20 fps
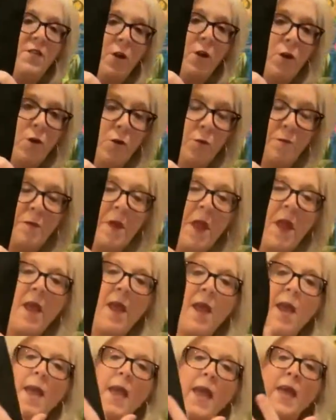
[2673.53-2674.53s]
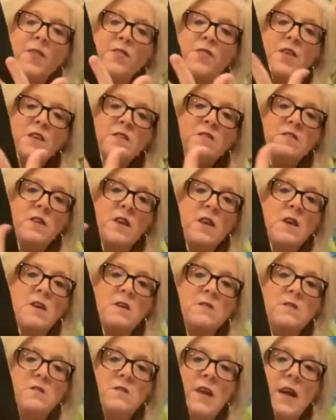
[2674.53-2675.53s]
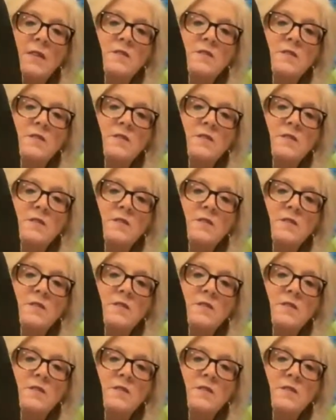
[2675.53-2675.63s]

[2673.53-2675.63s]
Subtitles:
hoop. And this is that